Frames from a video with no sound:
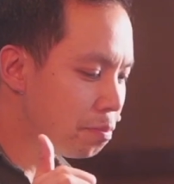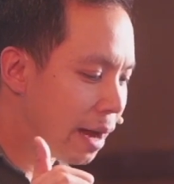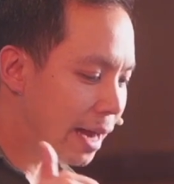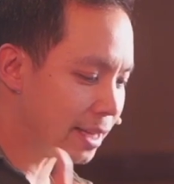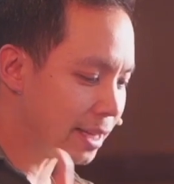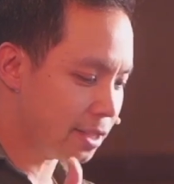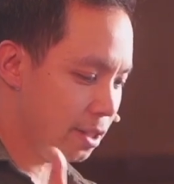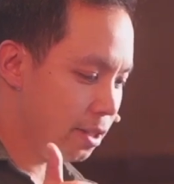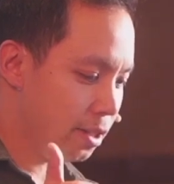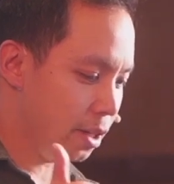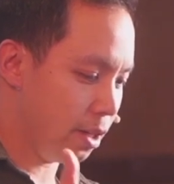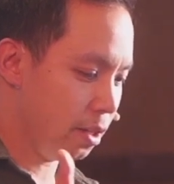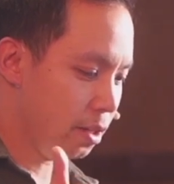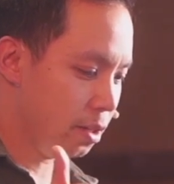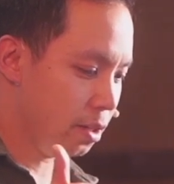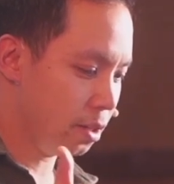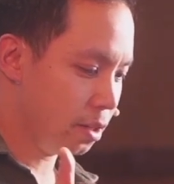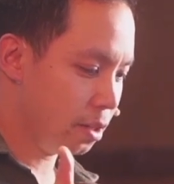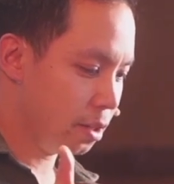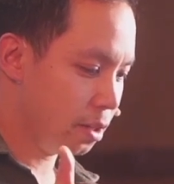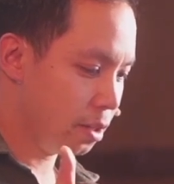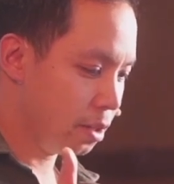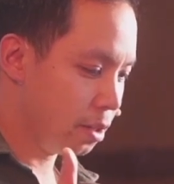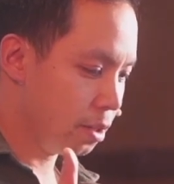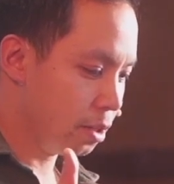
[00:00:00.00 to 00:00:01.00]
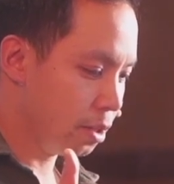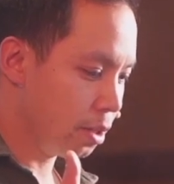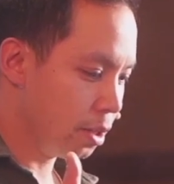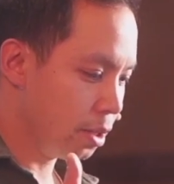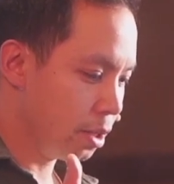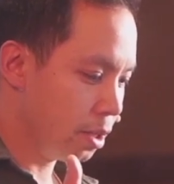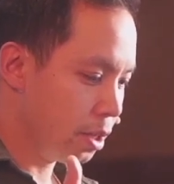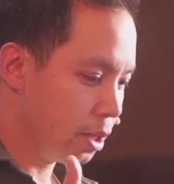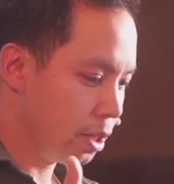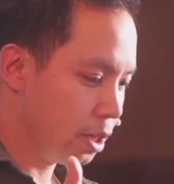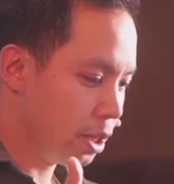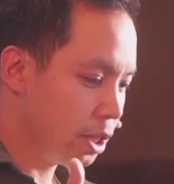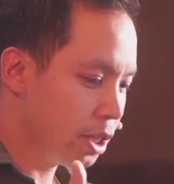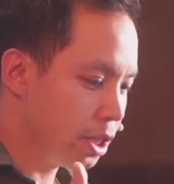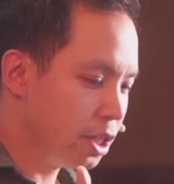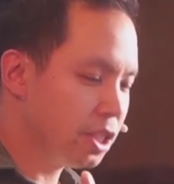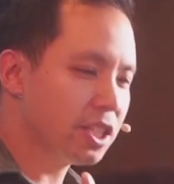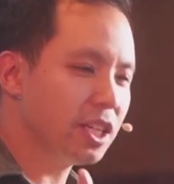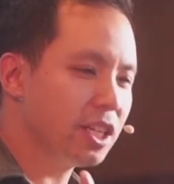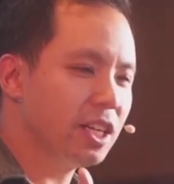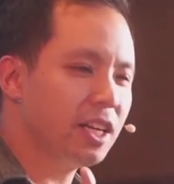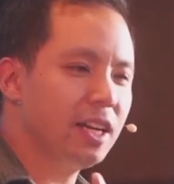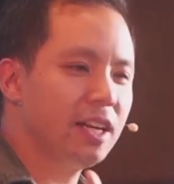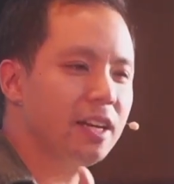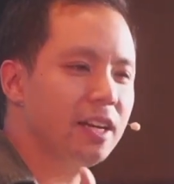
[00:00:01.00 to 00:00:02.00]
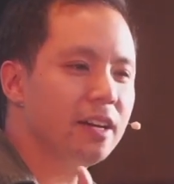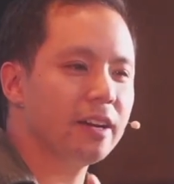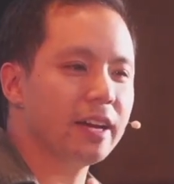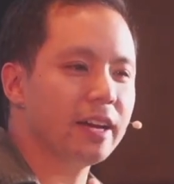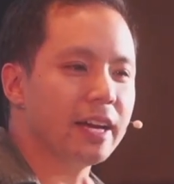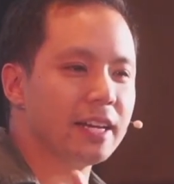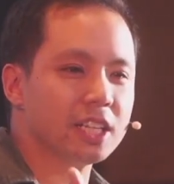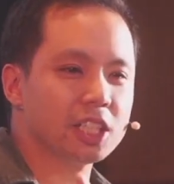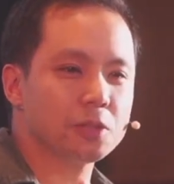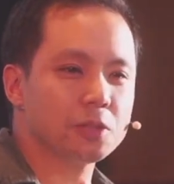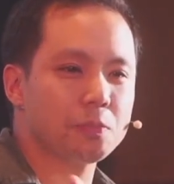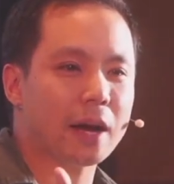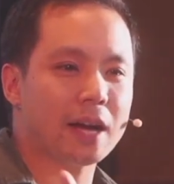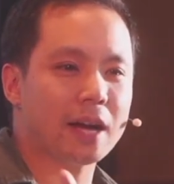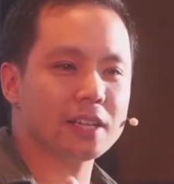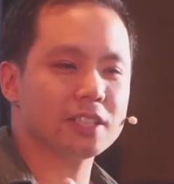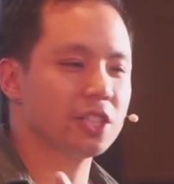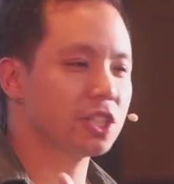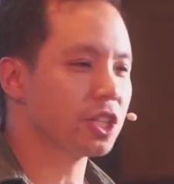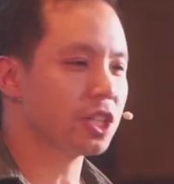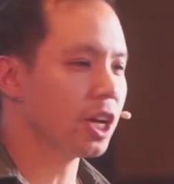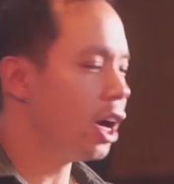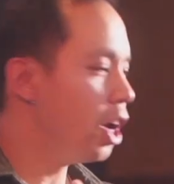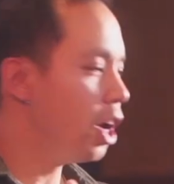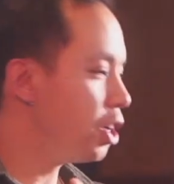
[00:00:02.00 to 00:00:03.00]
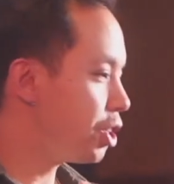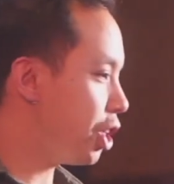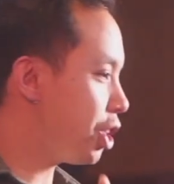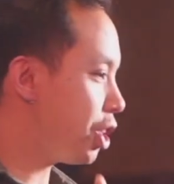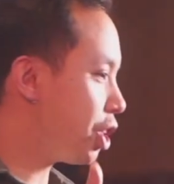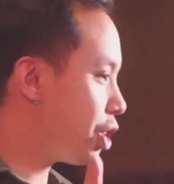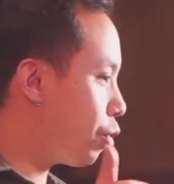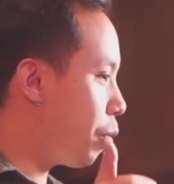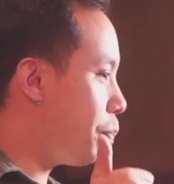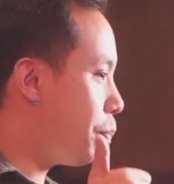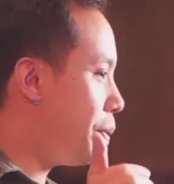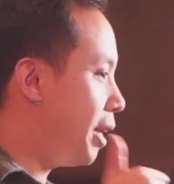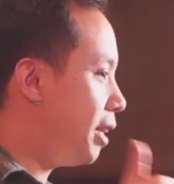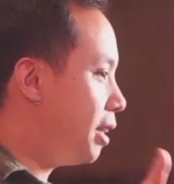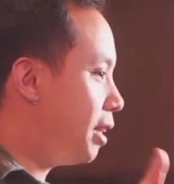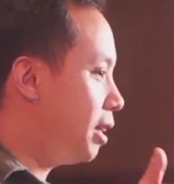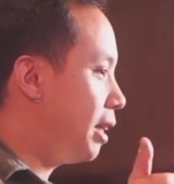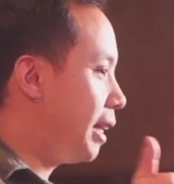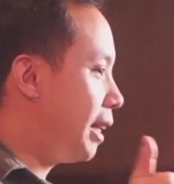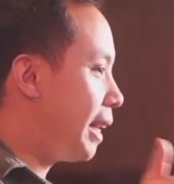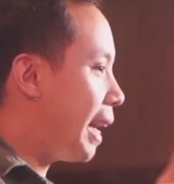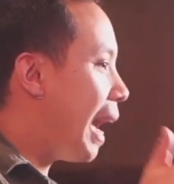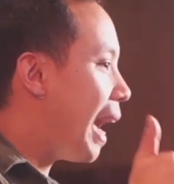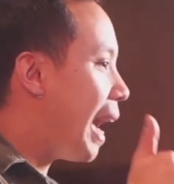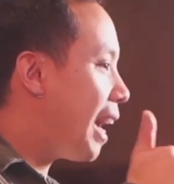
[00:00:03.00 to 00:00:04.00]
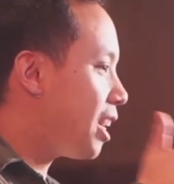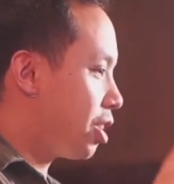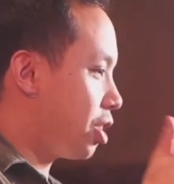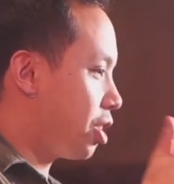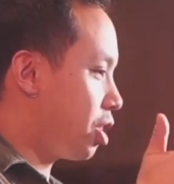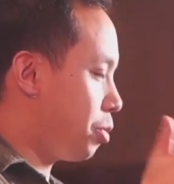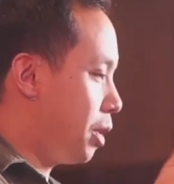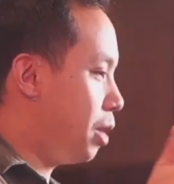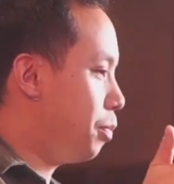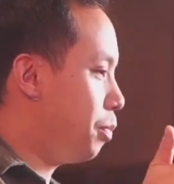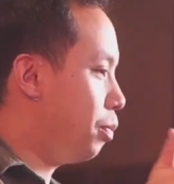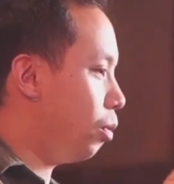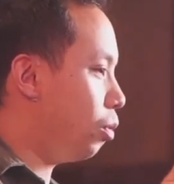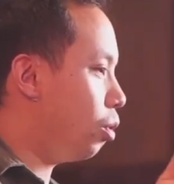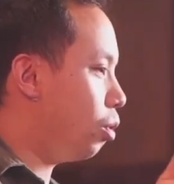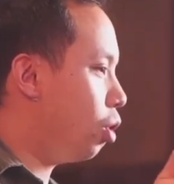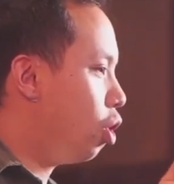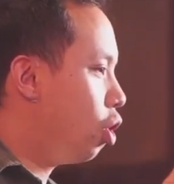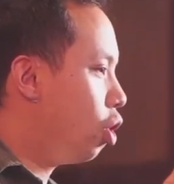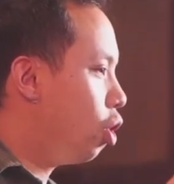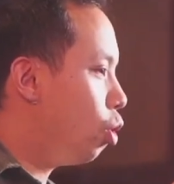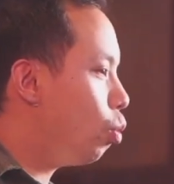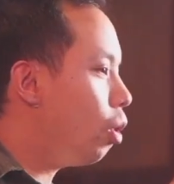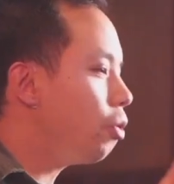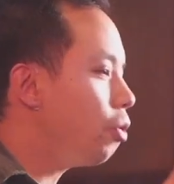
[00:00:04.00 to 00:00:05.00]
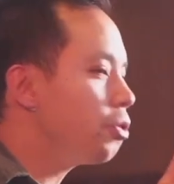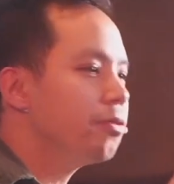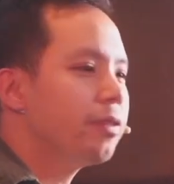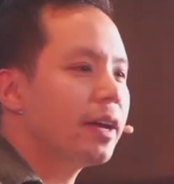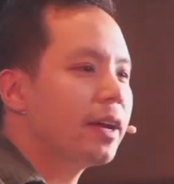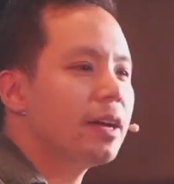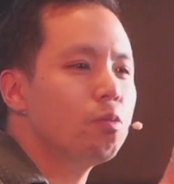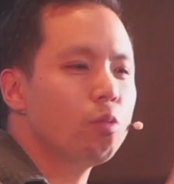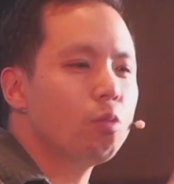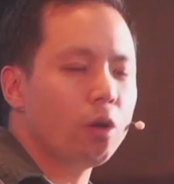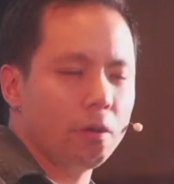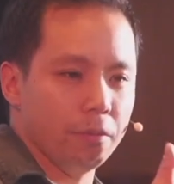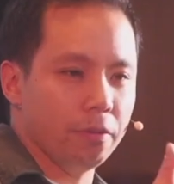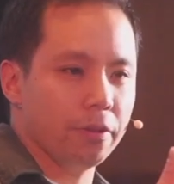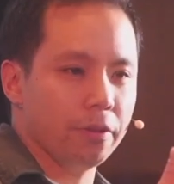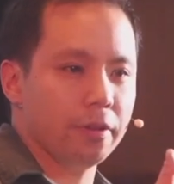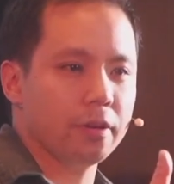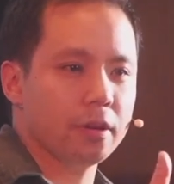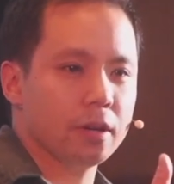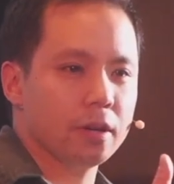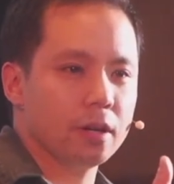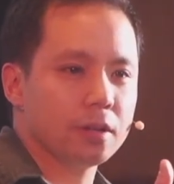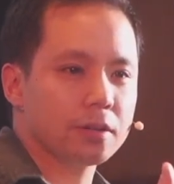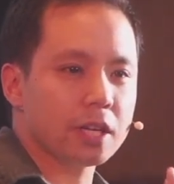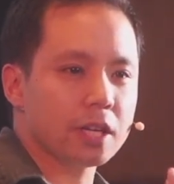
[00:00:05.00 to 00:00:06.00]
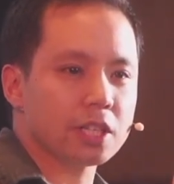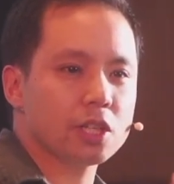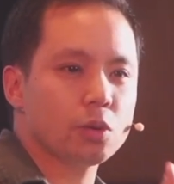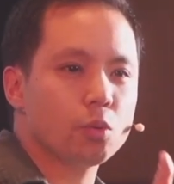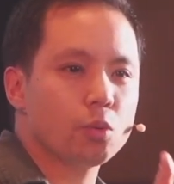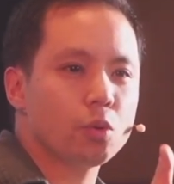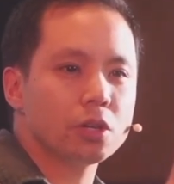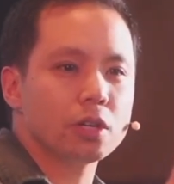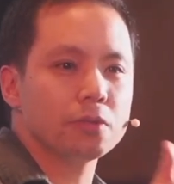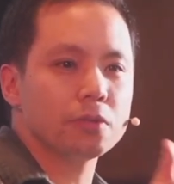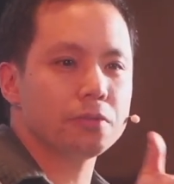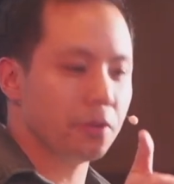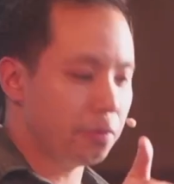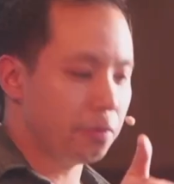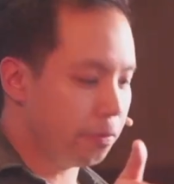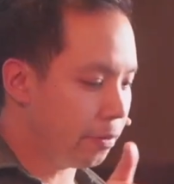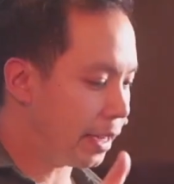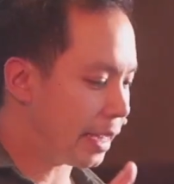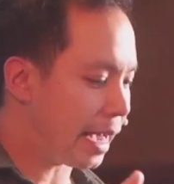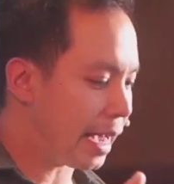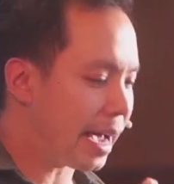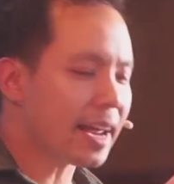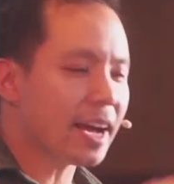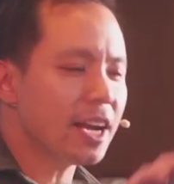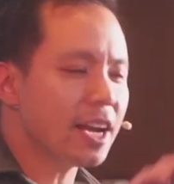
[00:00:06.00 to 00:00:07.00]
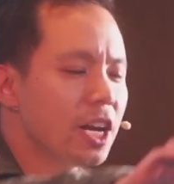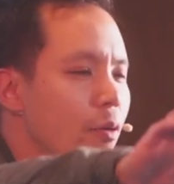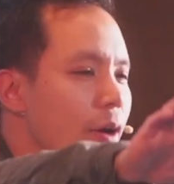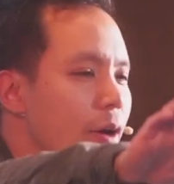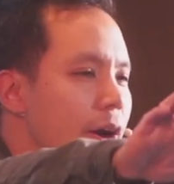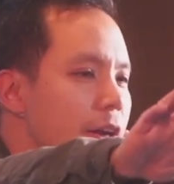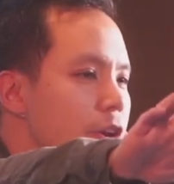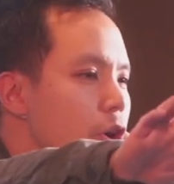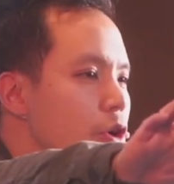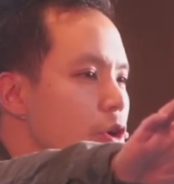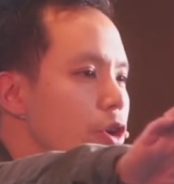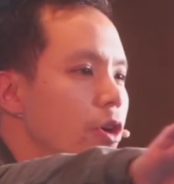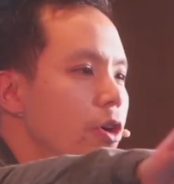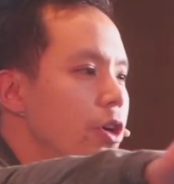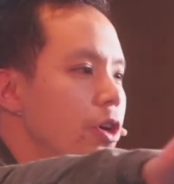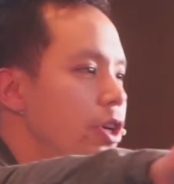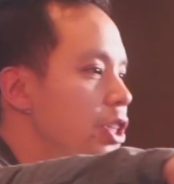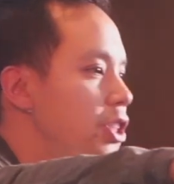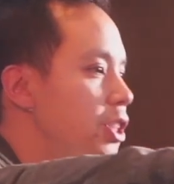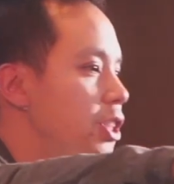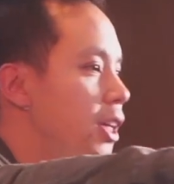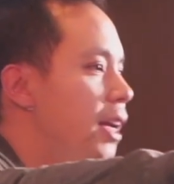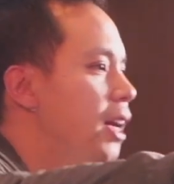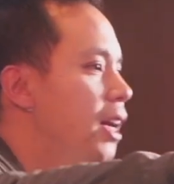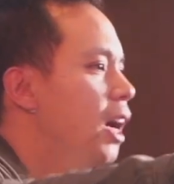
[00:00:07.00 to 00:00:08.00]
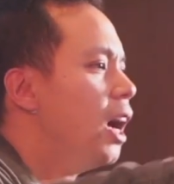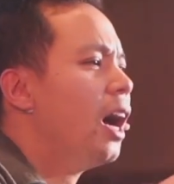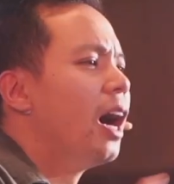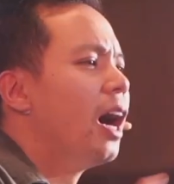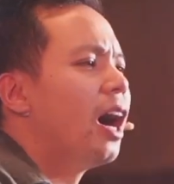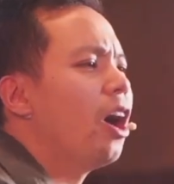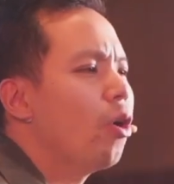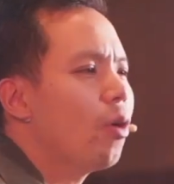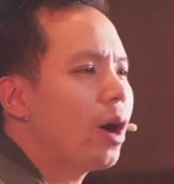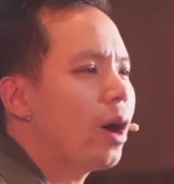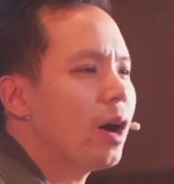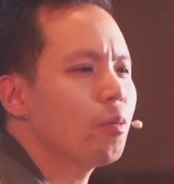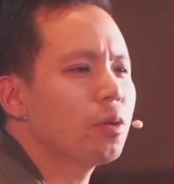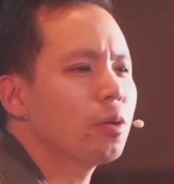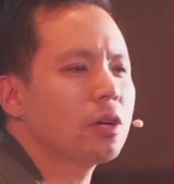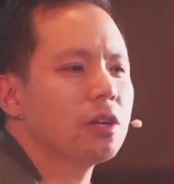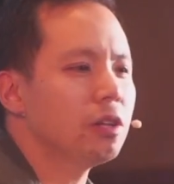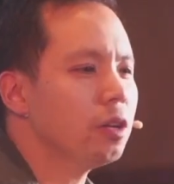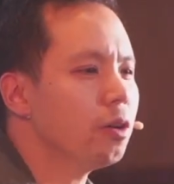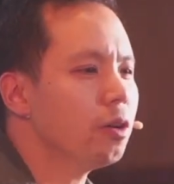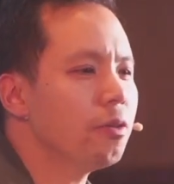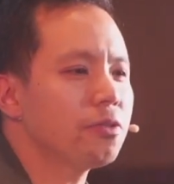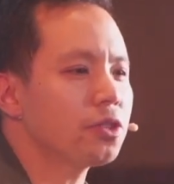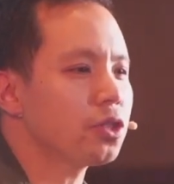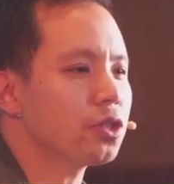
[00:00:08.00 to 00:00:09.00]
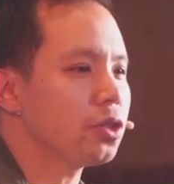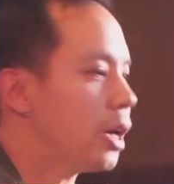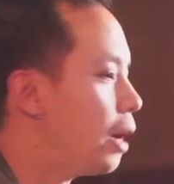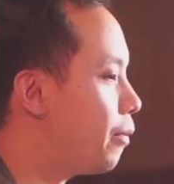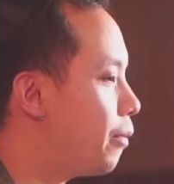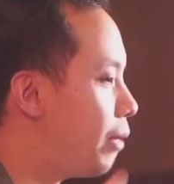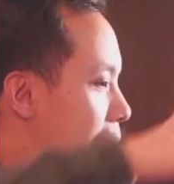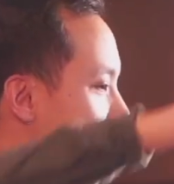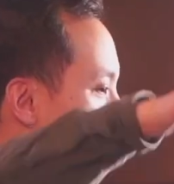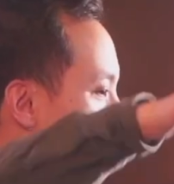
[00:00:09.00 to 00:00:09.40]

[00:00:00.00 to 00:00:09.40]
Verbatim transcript: matter. You see here in this passage, Jesus repeatedly asks people, what do they want? That's a wonderful thing. And I know, I know you're going to say, oh, I would love to have a